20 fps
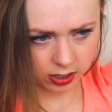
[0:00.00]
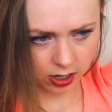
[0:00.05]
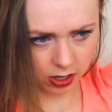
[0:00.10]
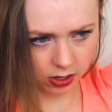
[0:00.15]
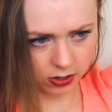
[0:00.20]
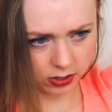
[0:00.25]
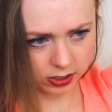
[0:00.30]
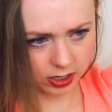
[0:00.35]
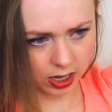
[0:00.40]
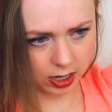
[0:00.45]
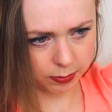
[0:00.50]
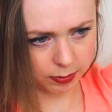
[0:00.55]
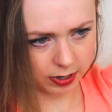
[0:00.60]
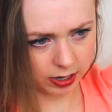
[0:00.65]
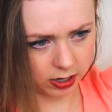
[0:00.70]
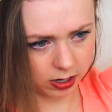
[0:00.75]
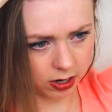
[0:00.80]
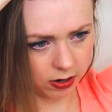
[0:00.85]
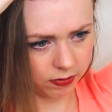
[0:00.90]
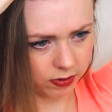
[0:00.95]
side,
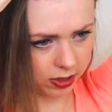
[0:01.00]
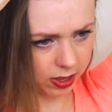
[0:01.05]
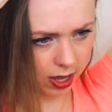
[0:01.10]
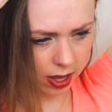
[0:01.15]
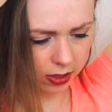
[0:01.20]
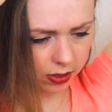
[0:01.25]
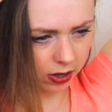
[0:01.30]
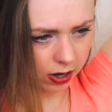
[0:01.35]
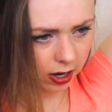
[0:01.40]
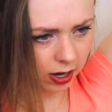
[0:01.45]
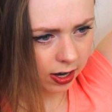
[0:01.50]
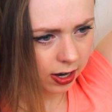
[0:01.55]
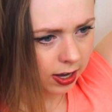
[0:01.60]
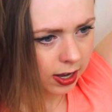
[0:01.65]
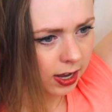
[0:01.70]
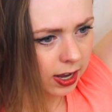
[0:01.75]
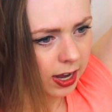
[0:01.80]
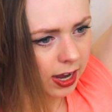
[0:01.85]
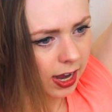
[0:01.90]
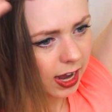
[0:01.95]
braid it over the other.
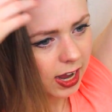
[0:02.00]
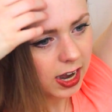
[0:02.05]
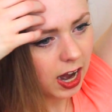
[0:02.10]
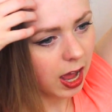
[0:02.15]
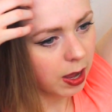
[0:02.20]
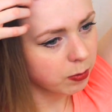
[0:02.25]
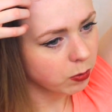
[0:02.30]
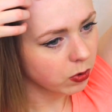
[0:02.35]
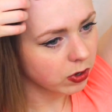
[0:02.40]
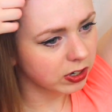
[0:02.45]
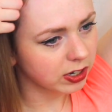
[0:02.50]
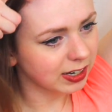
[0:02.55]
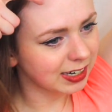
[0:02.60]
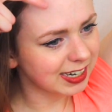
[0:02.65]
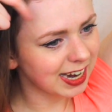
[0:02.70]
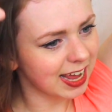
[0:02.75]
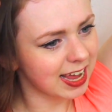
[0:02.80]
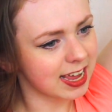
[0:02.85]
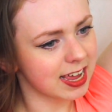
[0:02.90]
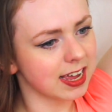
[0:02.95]
And I'm going to
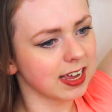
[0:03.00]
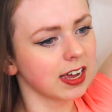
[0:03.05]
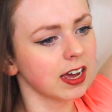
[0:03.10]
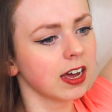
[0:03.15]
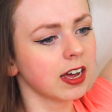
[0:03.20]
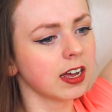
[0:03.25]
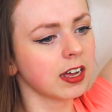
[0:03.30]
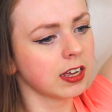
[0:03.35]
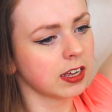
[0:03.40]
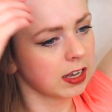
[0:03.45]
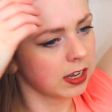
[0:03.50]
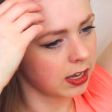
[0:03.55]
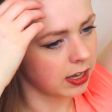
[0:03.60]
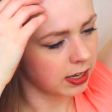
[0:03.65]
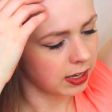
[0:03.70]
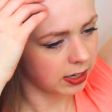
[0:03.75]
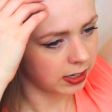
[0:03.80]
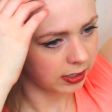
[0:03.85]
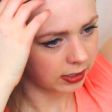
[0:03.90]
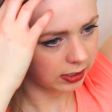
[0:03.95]
take
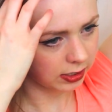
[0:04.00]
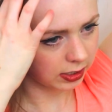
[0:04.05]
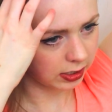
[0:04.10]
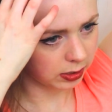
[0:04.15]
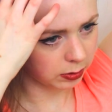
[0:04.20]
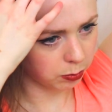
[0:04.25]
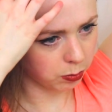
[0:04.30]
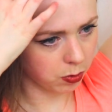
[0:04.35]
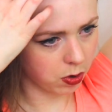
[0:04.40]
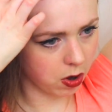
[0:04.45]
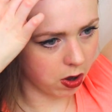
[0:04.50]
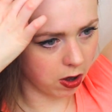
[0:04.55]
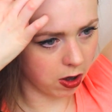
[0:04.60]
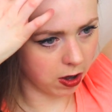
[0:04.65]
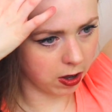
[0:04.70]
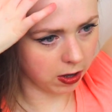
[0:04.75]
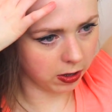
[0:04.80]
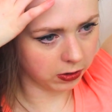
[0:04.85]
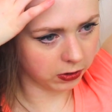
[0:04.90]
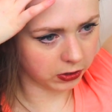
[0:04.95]

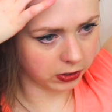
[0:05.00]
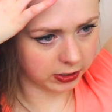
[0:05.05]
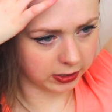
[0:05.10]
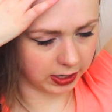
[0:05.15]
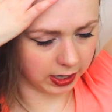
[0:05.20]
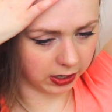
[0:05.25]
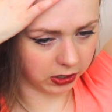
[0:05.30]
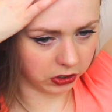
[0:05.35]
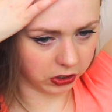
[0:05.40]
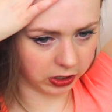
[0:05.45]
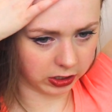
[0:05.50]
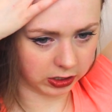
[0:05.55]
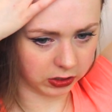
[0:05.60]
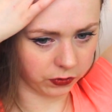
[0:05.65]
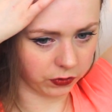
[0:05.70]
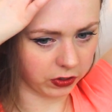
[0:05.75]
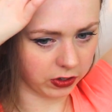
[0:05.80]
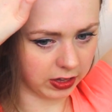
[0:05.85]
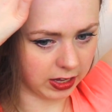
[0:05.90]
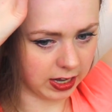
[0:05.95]
smaller
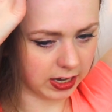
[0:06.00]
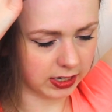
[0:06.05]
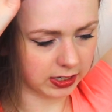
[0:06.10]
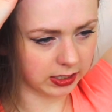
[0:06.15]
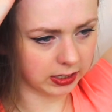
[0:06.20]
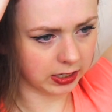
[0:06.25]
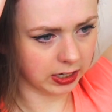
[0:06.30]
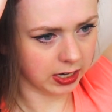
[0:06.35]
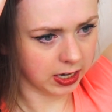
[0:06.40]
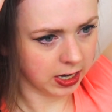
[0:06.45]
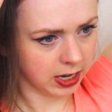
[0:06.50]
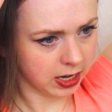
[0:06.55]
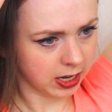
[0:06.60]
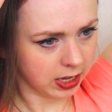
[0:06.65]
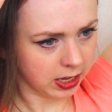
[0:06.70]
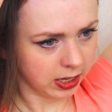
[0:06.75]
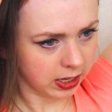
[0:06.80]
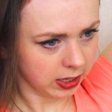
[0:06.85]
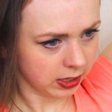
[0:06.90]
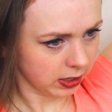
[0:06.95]
sections for this.
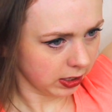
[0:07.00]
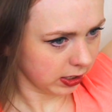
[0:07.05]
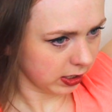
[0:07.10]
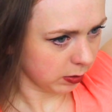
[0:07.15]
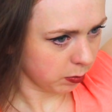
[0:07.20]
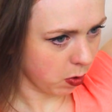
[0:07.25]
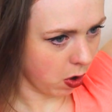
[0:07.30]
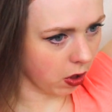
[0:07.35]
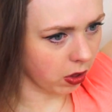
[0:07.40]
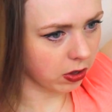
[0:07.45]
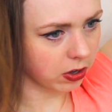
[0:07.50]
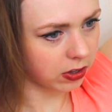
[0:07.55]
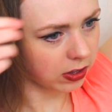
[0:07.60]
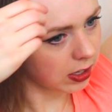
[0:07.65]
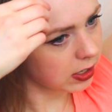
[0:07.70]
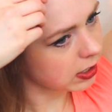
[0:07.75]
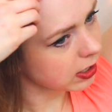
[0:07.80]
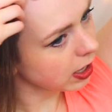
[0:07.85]
The smaller the